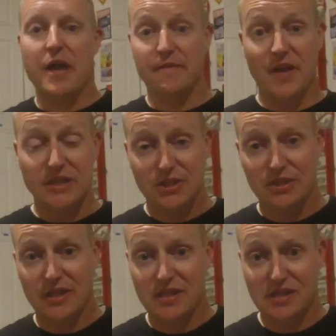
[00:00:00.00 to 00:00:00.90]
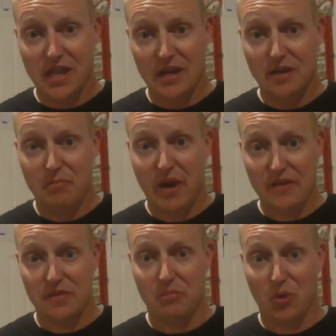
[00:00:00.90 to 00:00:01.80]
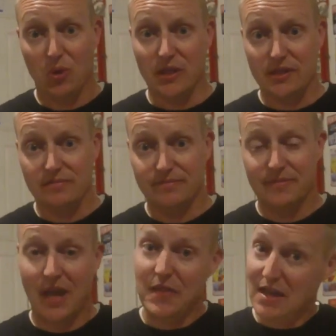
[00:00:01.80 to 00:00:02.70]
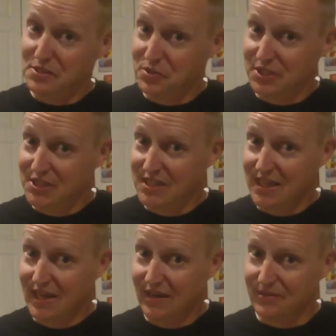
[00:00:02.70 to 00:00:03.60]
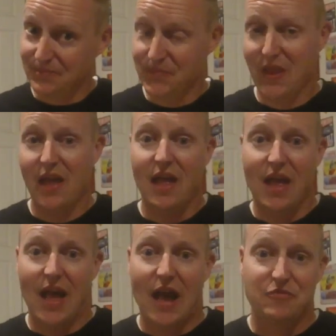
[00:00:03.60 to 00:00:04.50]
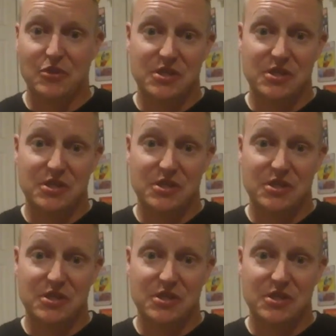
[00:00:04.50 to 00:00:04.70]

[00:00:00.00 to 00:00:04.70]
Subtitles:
eventually decided to bite the bullet, and that's what you see here. After